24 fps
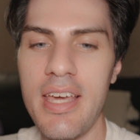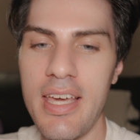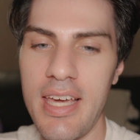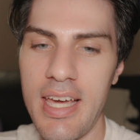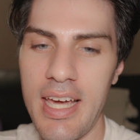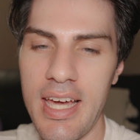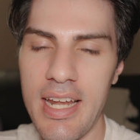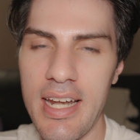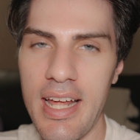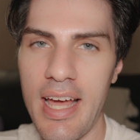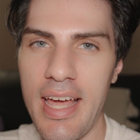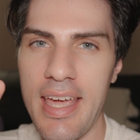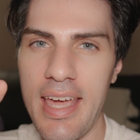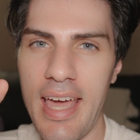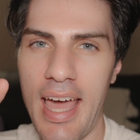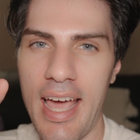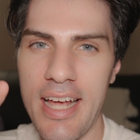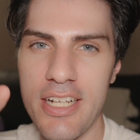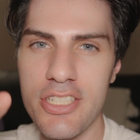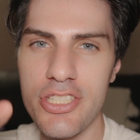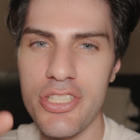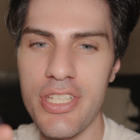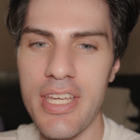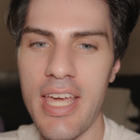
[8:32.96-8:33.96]
and I
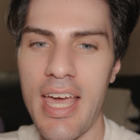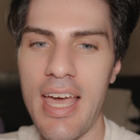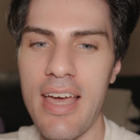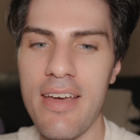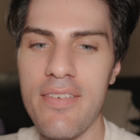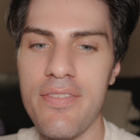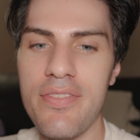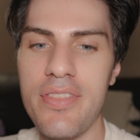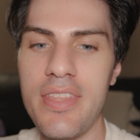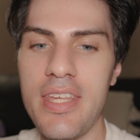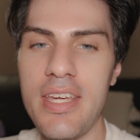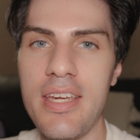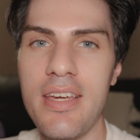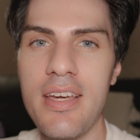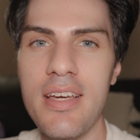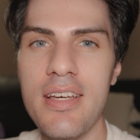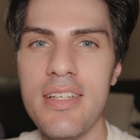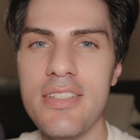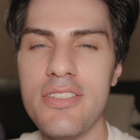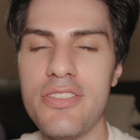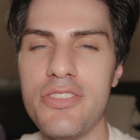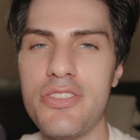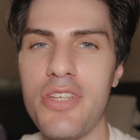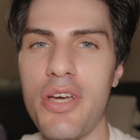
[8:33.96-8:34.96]
actually have the
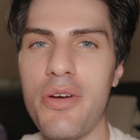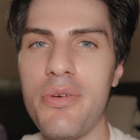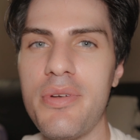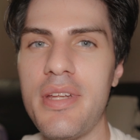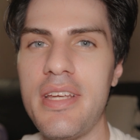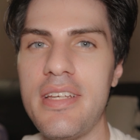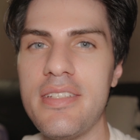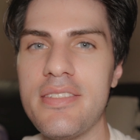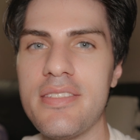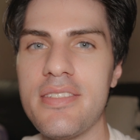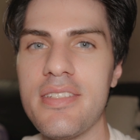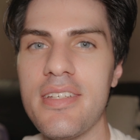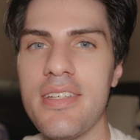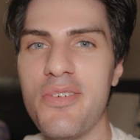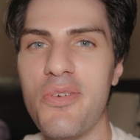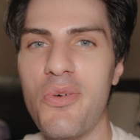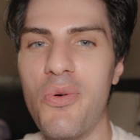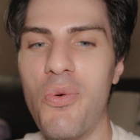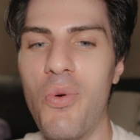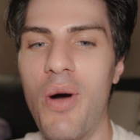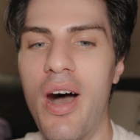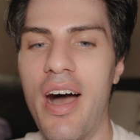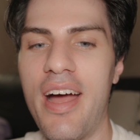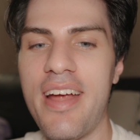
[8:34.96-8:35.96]
Sony's
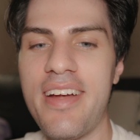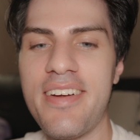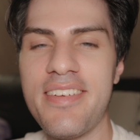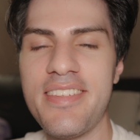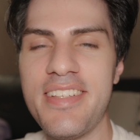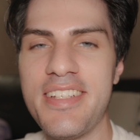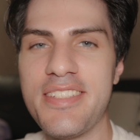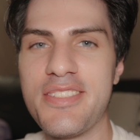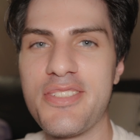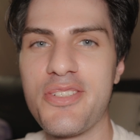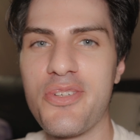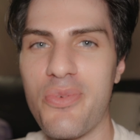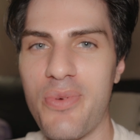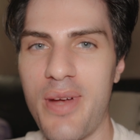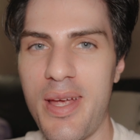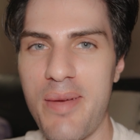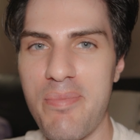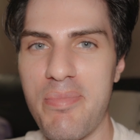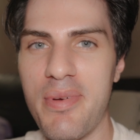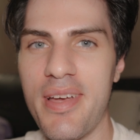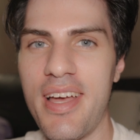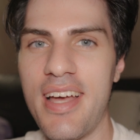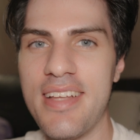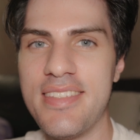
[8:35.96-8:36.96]
wireless
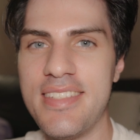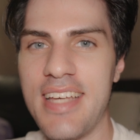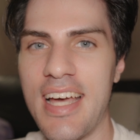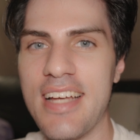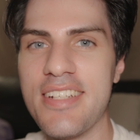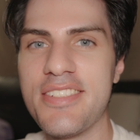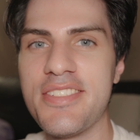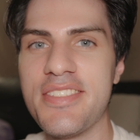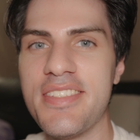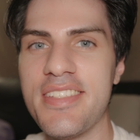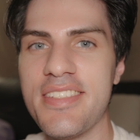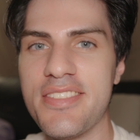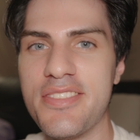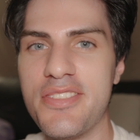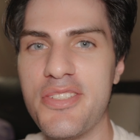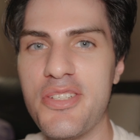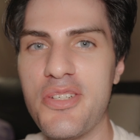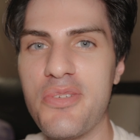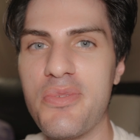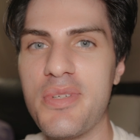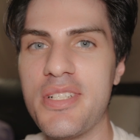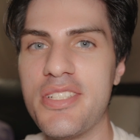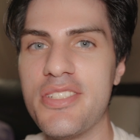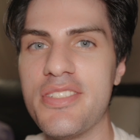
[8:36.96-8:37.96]
grip attached to this
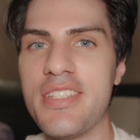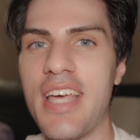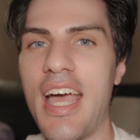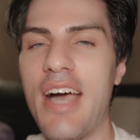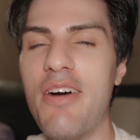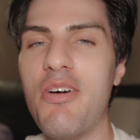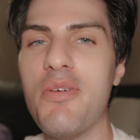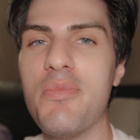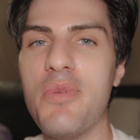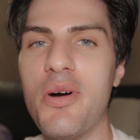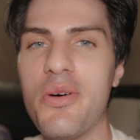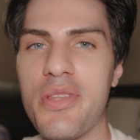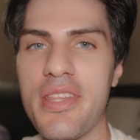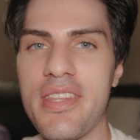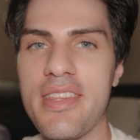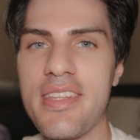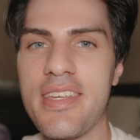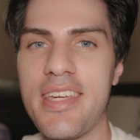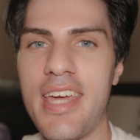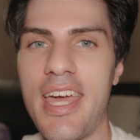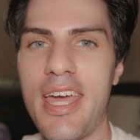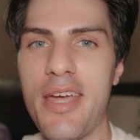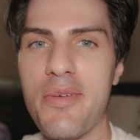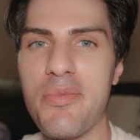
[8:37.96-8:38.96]
too, which is how I'm holding
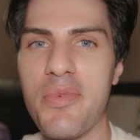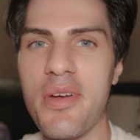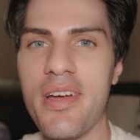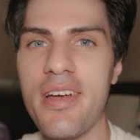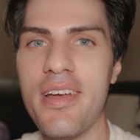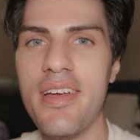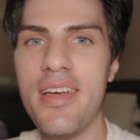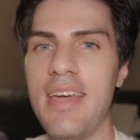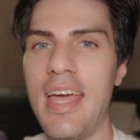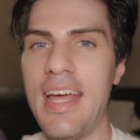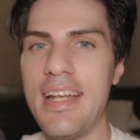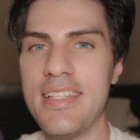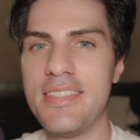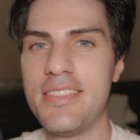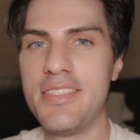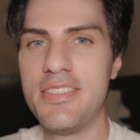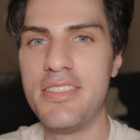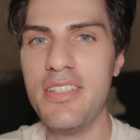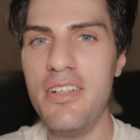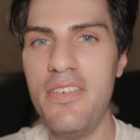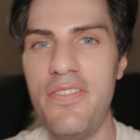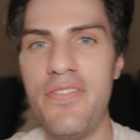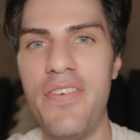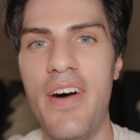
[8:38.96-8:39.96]
the camera, and it's
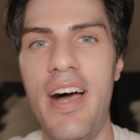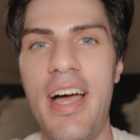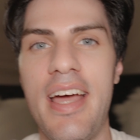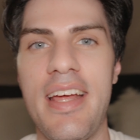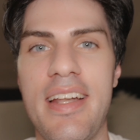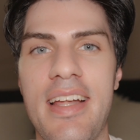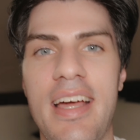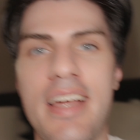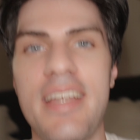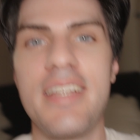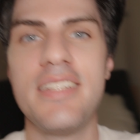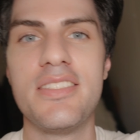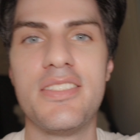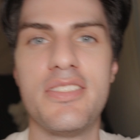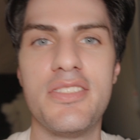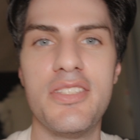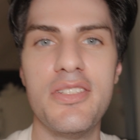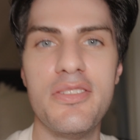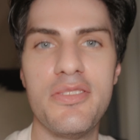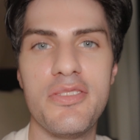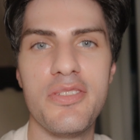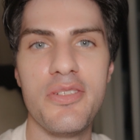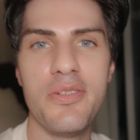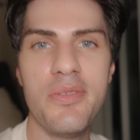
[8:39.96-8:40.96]
still fine. I can
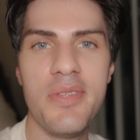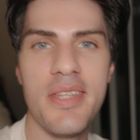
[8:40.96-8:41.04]
still do